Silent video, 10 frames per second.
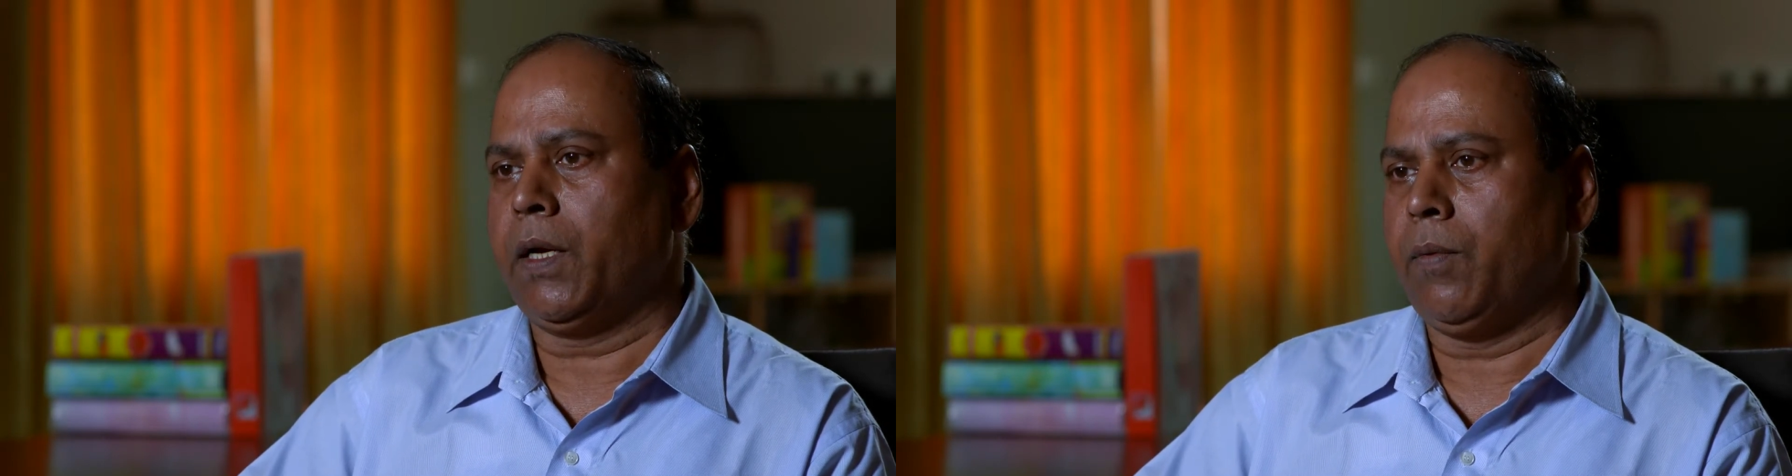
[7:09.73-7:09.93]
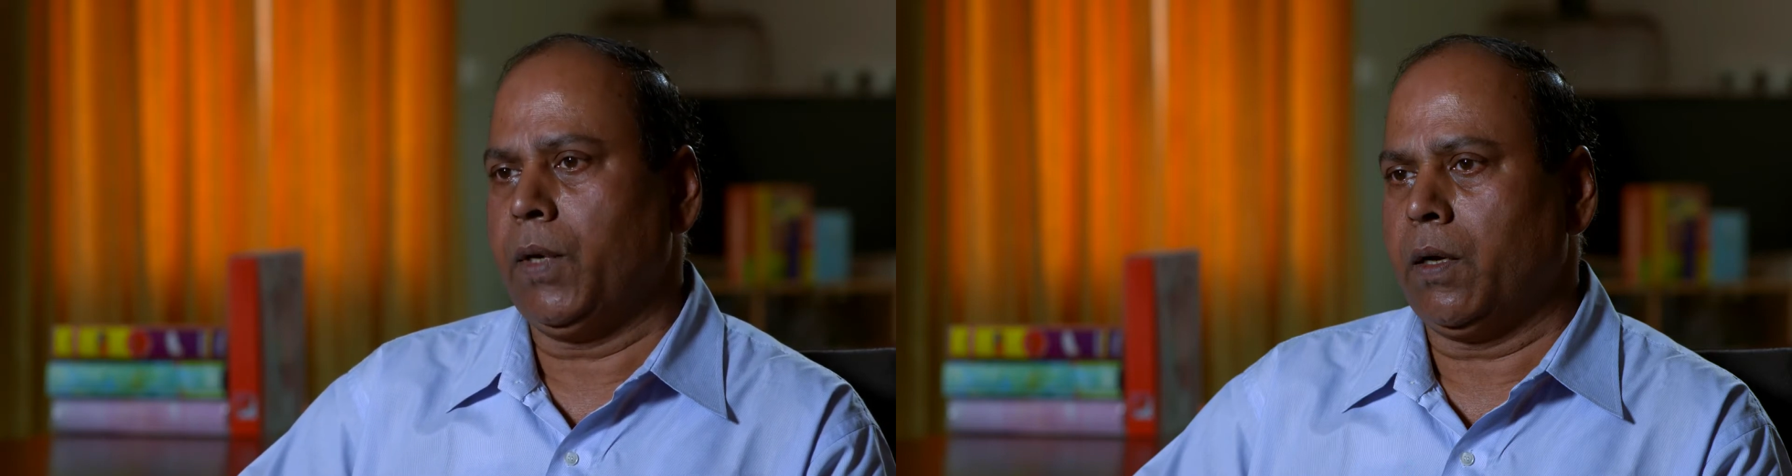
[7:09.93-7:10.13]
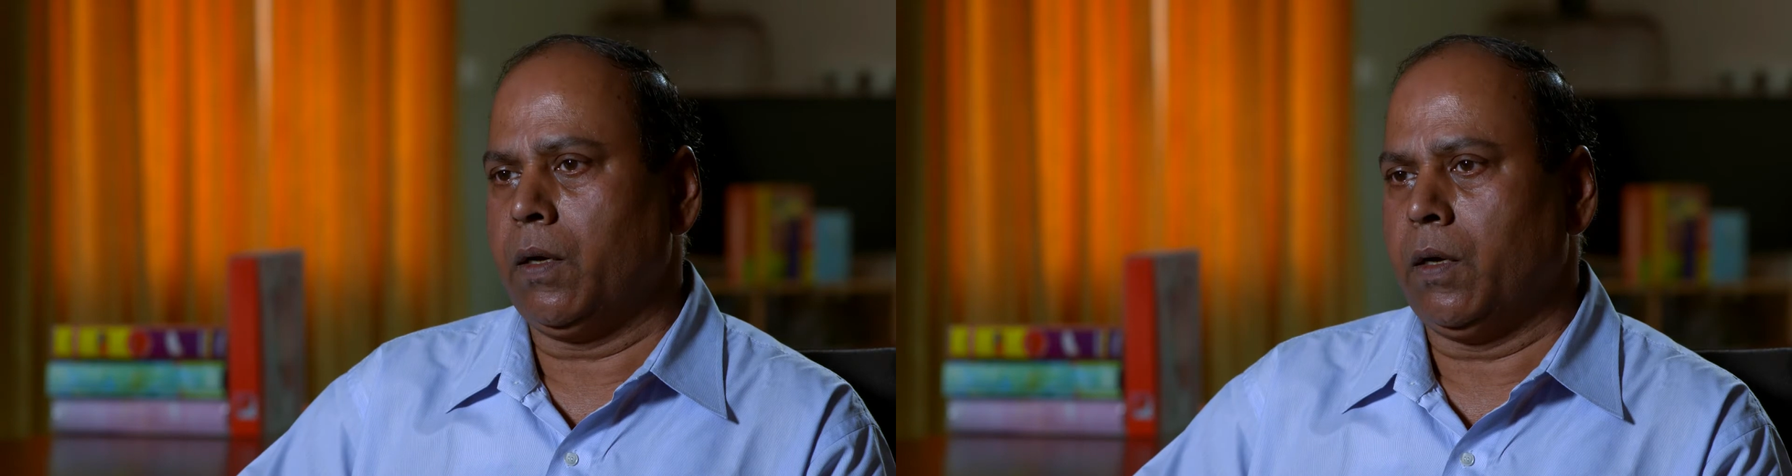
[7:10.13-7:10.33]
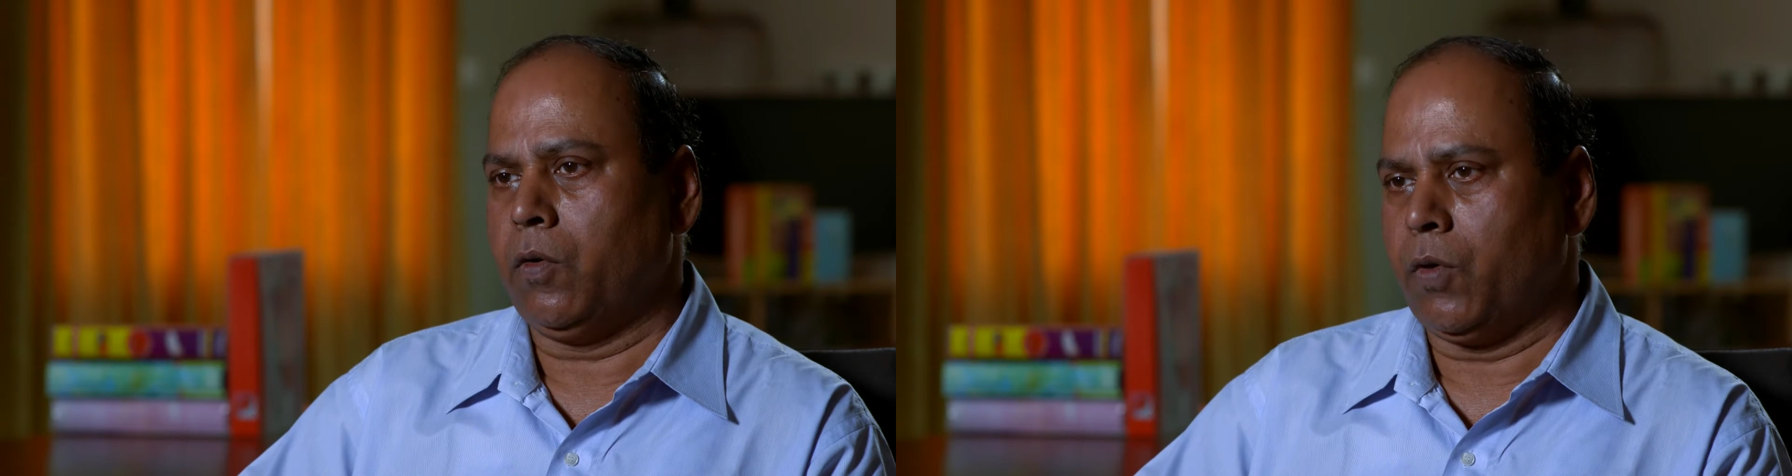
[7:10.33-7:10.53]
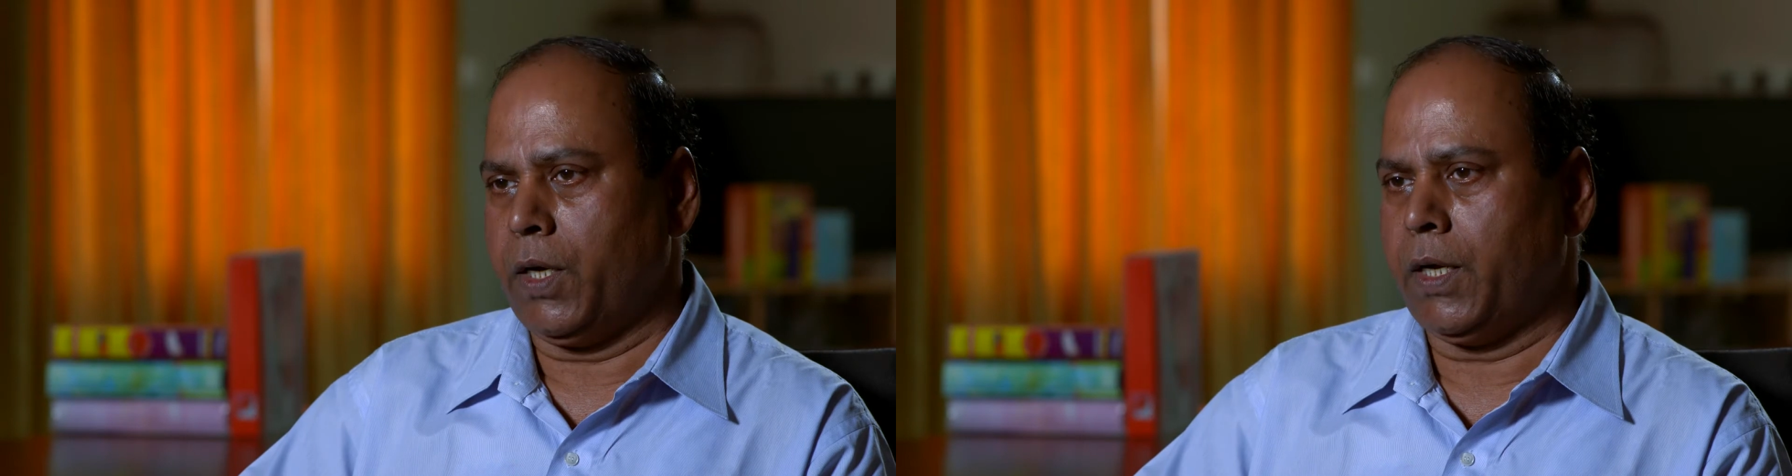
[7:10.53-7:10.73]
giving, uh,
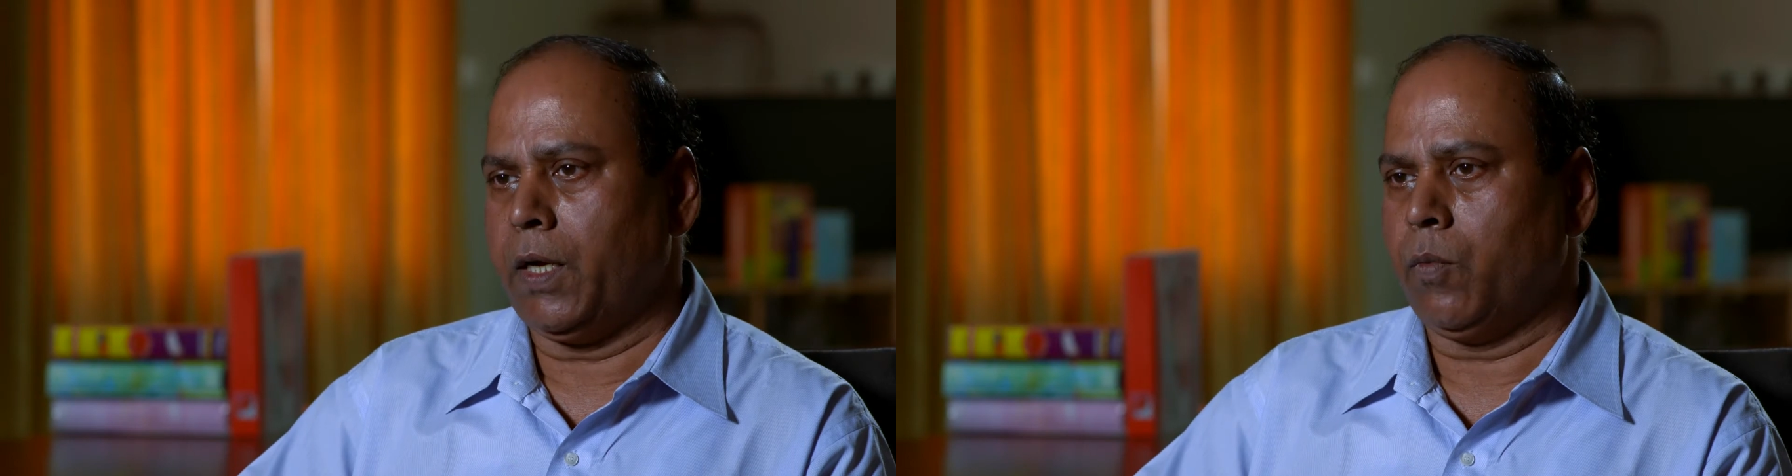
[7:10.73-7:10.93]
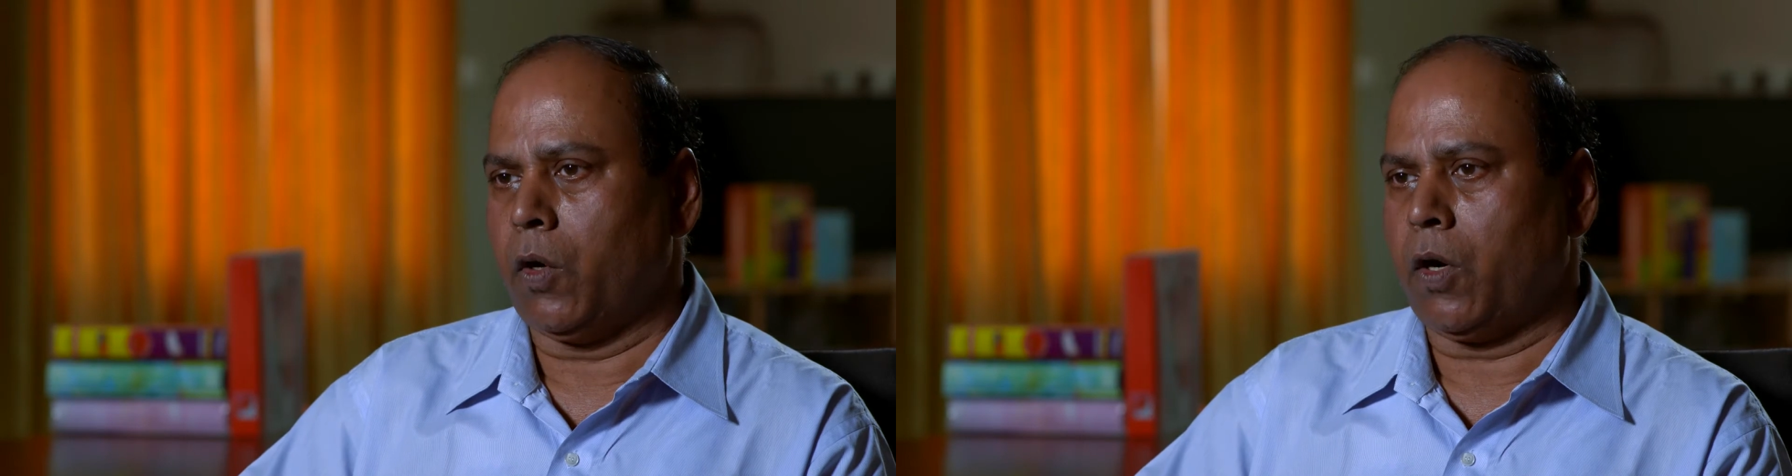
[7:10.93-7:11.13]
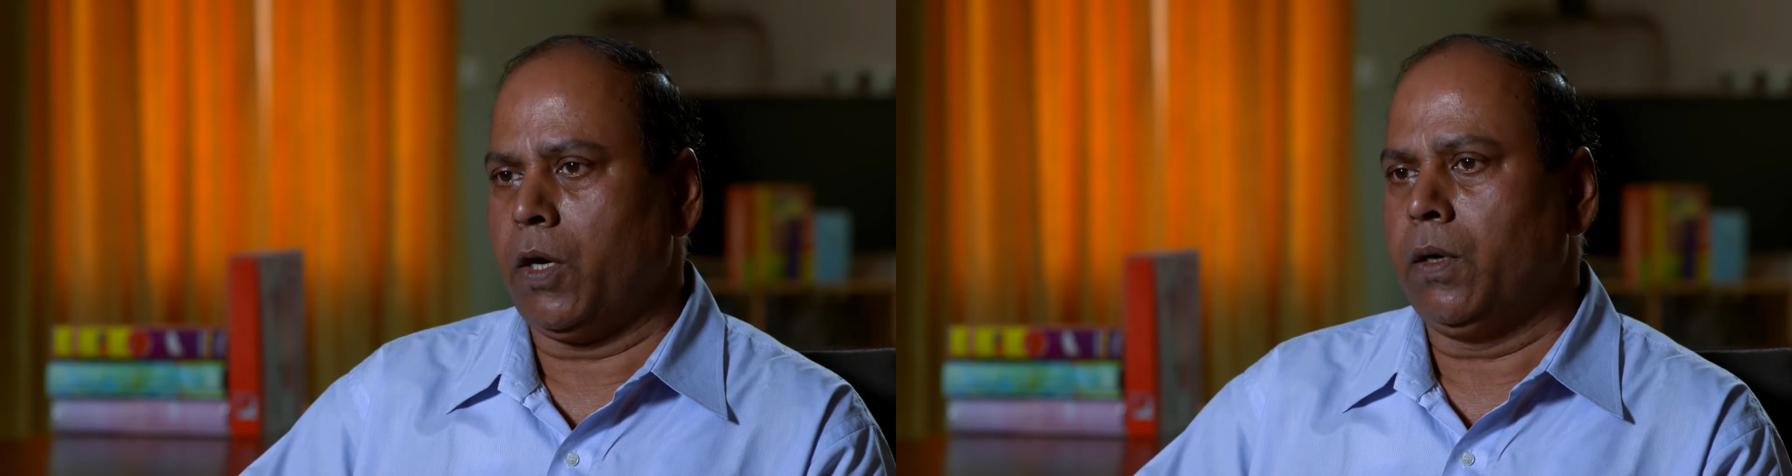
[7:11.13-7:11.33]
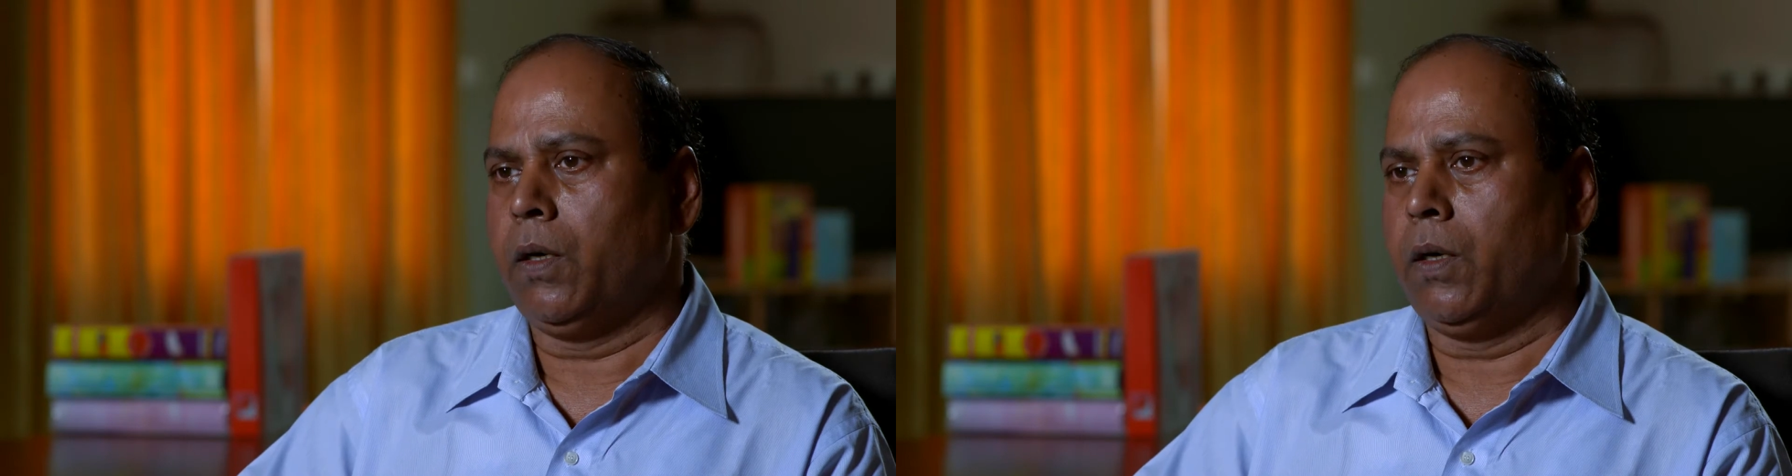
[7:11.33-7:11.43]
donating blood.